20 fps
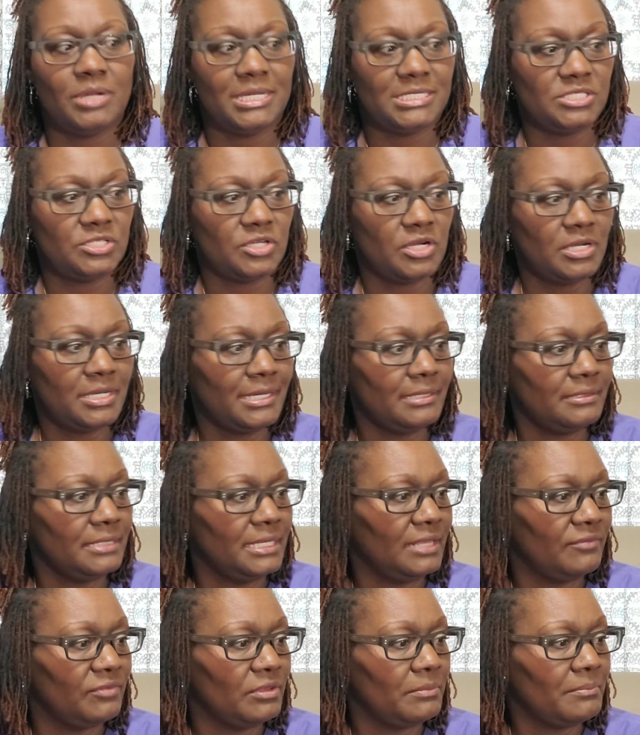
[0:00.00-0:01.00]
I started
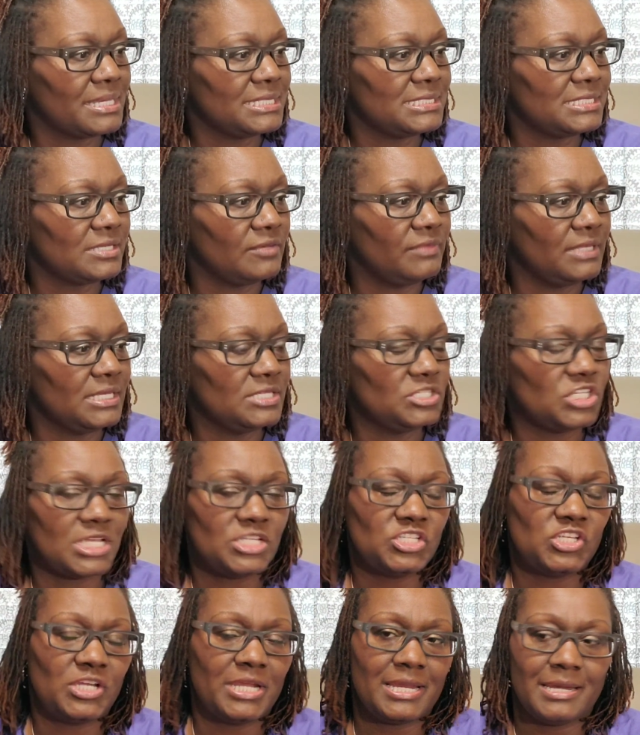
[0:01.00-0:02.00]
giving myself the
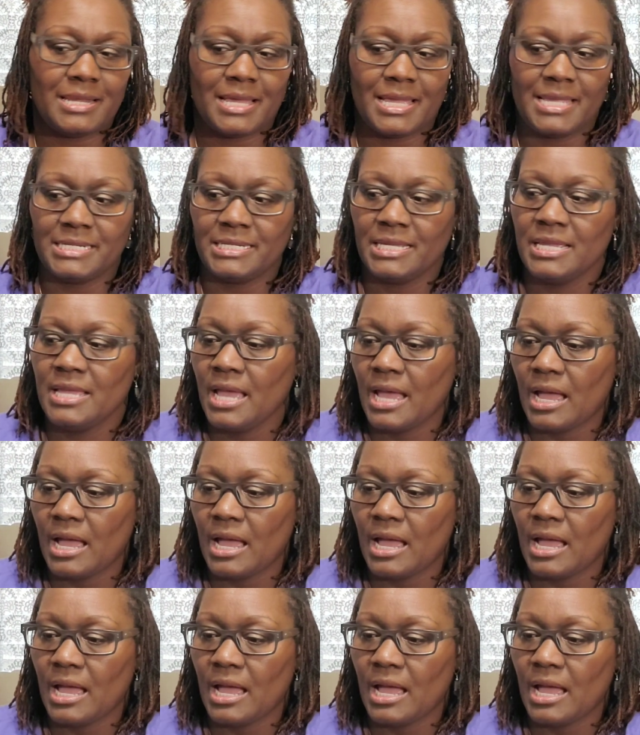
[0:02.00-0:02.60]
injection at night.